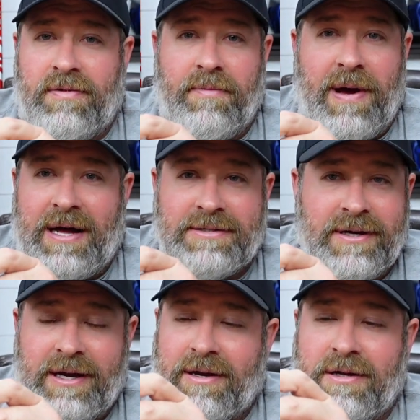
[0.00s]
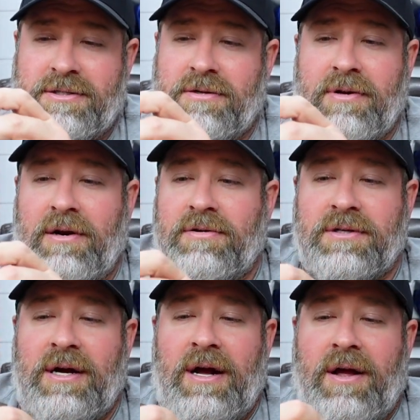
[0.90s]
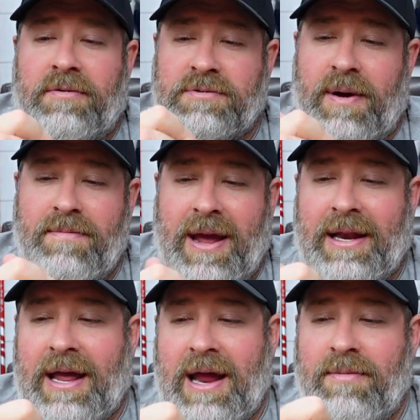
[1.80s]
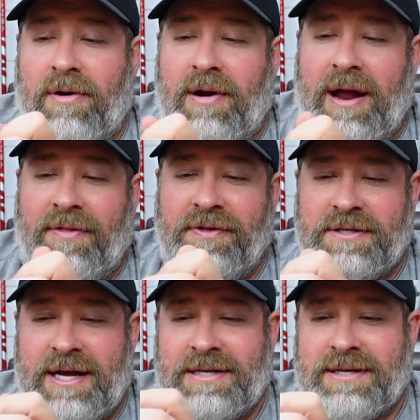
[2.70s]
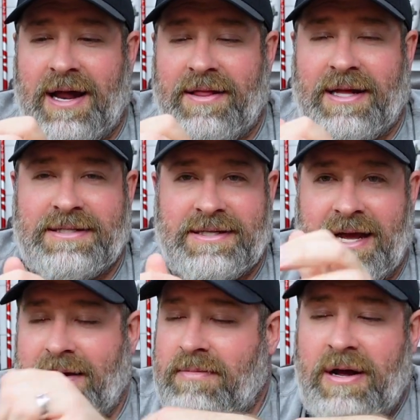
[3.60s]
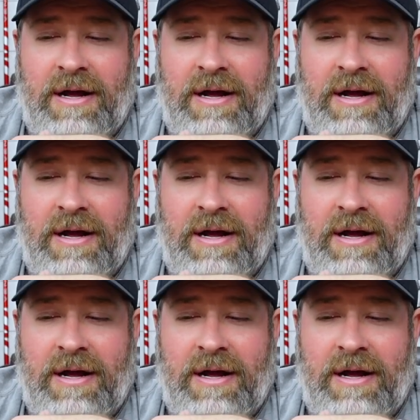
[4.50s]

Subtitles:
The past 2 years was my main gamer, and this has kind of that same